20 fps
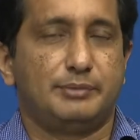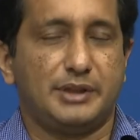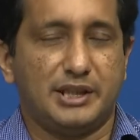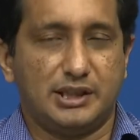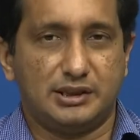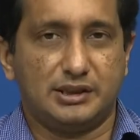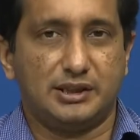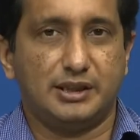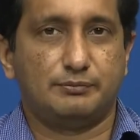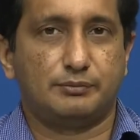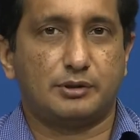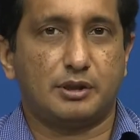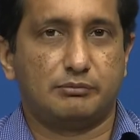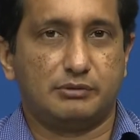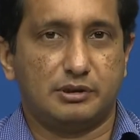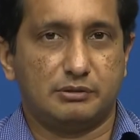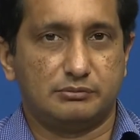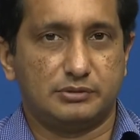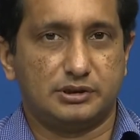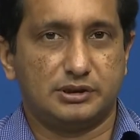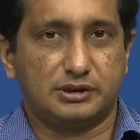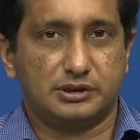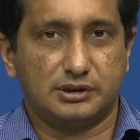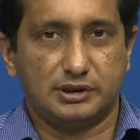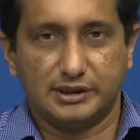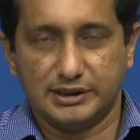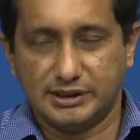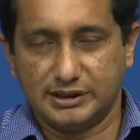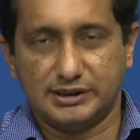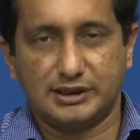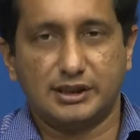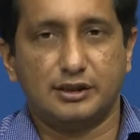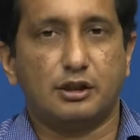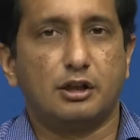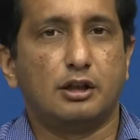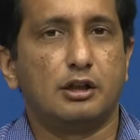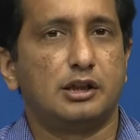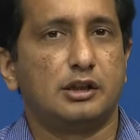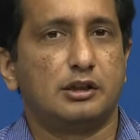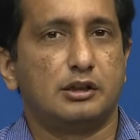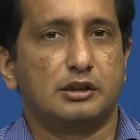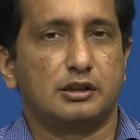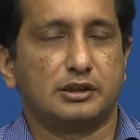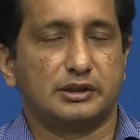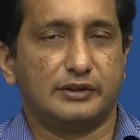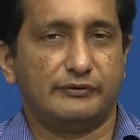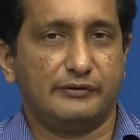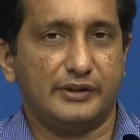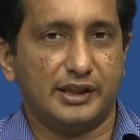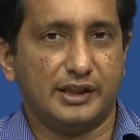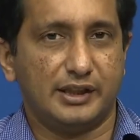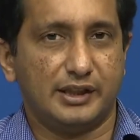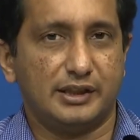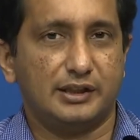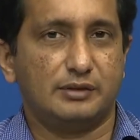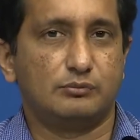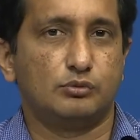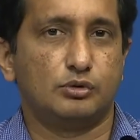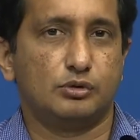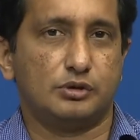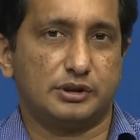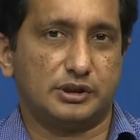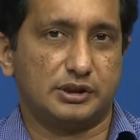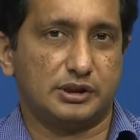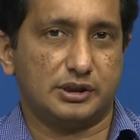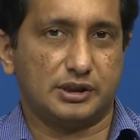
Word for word: PhD problems listed all along the way in both